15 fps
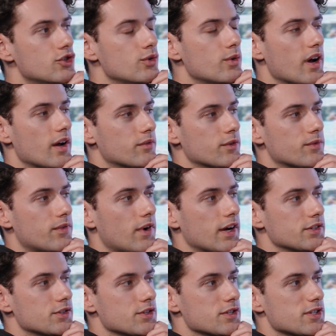you ever
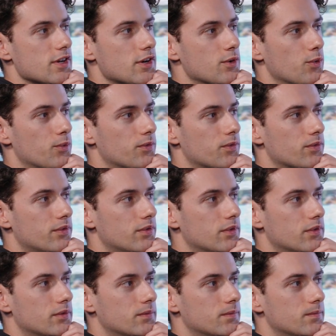find yourself
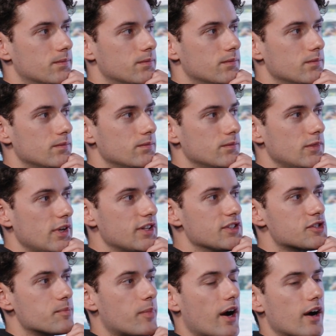
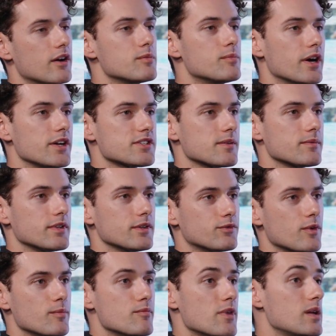inspired by something
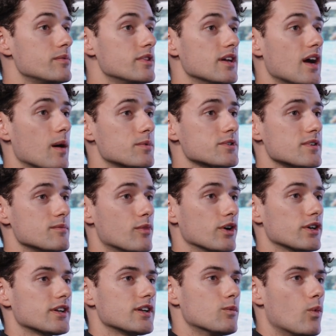from maybe the opposite
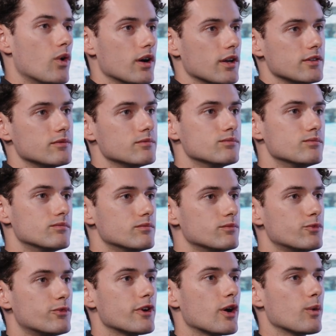market and want to
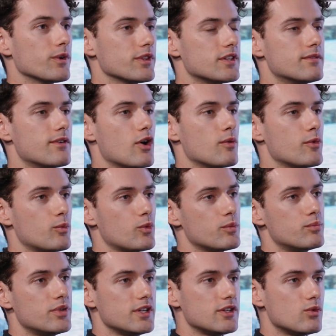figure out what the development would
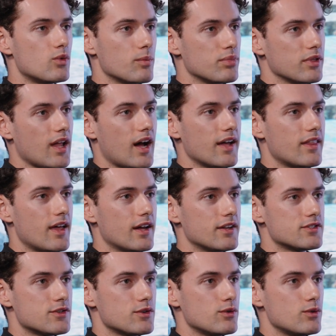be to apply that
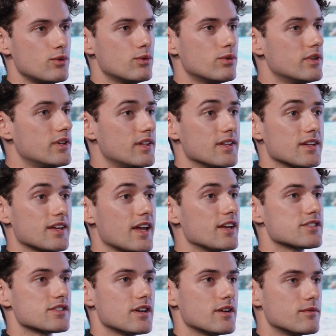to, in the
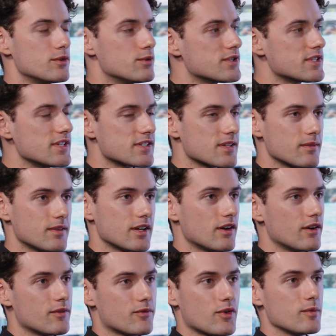case of you see something
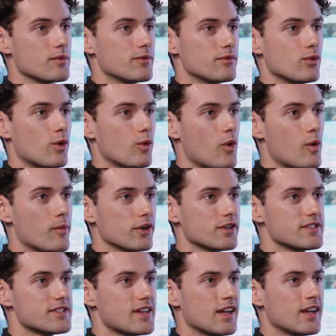from the floor and wall market
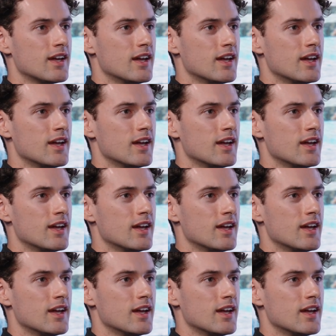and say,